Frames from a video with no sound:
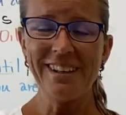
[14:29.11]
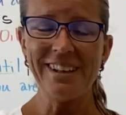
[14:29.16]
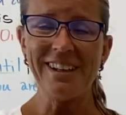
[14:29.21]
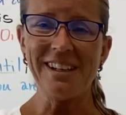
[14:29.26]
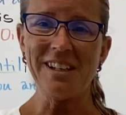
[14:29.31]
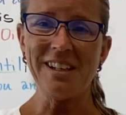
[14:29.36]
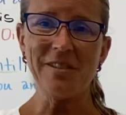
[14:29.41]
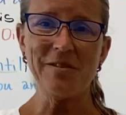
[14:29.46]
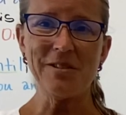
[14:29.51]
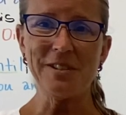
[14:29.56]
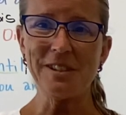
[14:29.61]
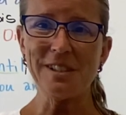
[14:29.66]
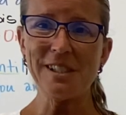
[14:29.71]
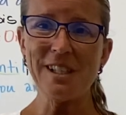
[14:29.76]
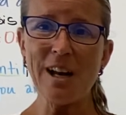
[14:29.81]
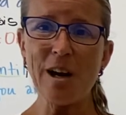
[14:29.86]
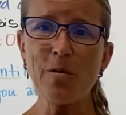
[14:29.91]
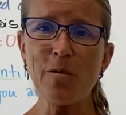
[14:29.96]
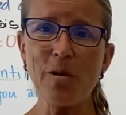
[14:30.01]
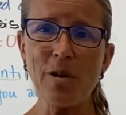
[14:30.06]
And if it's
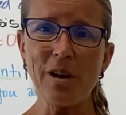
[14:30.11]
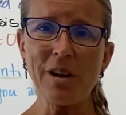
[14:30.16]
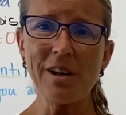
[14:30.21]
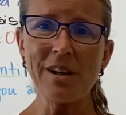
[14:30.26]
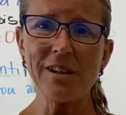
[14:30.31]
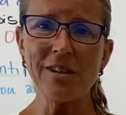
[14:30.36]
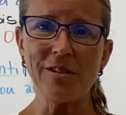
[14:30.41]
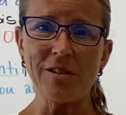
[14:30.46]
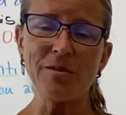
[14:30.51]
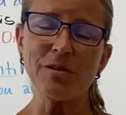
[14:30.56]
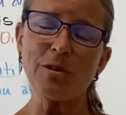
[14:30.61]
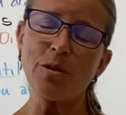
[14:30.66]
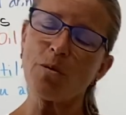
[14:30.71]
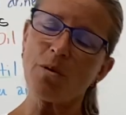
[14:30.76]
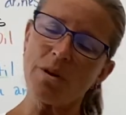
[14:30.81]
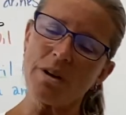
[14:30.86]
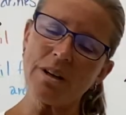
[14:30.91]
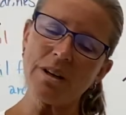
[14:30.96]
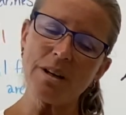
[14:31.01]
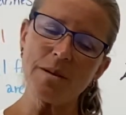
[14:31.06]
not working, or if you
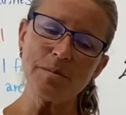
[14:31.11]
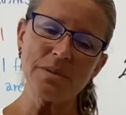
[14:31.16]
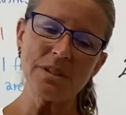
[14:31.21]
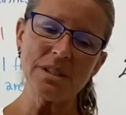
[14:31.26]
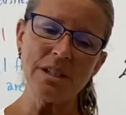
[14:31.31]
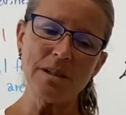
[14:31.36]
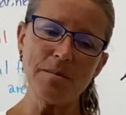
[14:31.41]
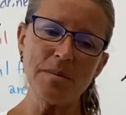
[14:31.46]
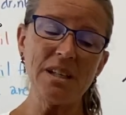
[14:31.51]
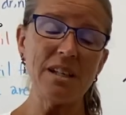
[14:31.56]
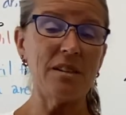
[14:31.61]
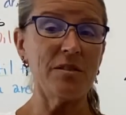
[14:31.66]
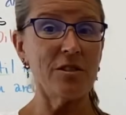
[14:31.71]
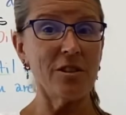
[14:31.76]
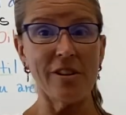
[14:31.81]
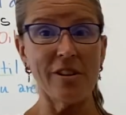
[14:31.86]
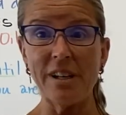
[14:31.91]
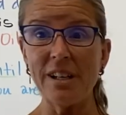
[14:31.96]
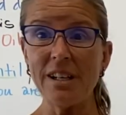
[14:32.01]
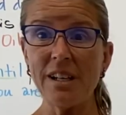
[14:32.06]
want to come see me, if
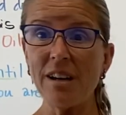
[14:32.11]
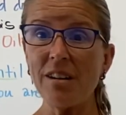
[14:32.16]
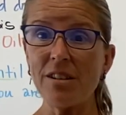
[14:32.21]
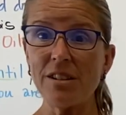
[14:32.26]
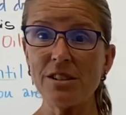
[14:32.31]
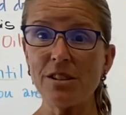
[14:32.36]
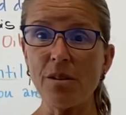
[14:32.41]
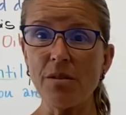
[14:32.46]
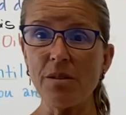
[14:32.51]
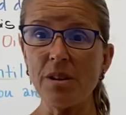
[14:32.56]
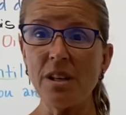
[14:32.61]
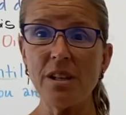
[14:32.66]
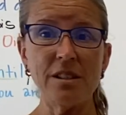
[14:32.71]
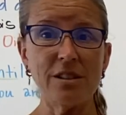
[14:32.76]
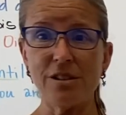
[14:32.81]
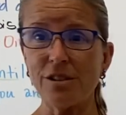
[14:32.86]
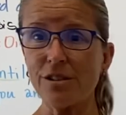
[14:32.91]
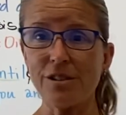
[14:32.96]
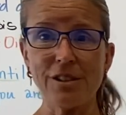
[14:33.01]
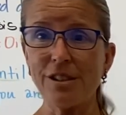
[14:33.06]
you're in Arizona
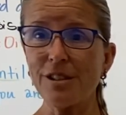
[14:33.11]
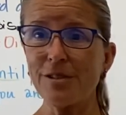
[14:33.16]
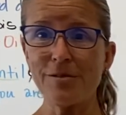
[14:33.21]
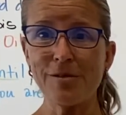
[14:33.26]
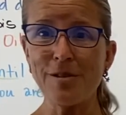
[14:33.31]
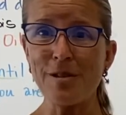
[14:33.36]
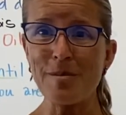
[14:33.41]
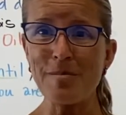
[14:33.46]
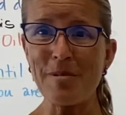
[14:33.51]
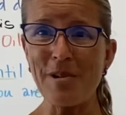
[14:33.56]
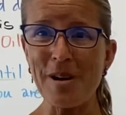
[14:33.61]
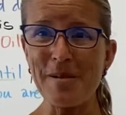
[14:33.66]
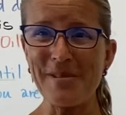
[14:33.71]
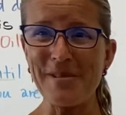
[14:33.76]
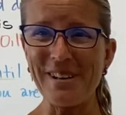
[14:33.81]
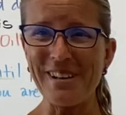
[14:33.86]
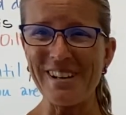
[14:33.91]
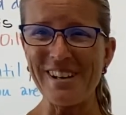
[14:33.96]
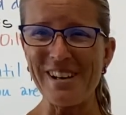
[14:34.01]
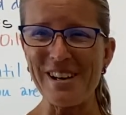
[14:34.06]
and you're looking for a
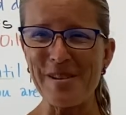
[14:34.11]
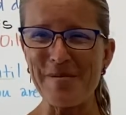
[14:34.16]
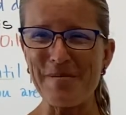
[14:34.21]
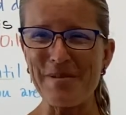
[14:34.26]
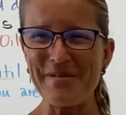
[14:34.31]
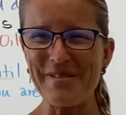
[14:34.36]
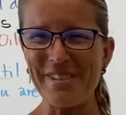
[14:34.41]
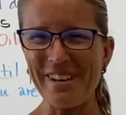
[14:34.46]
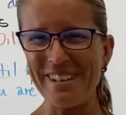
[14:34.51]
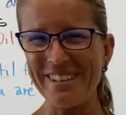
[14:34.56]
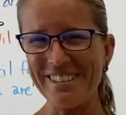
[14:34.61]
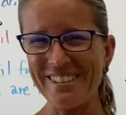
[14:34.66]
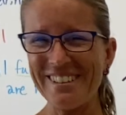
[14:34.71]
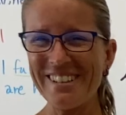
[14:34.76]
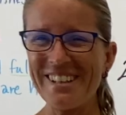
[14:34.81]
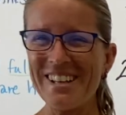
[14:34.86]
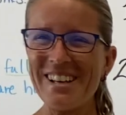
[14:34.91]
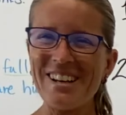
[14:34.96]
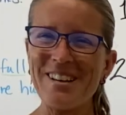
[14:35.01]
primary care provider,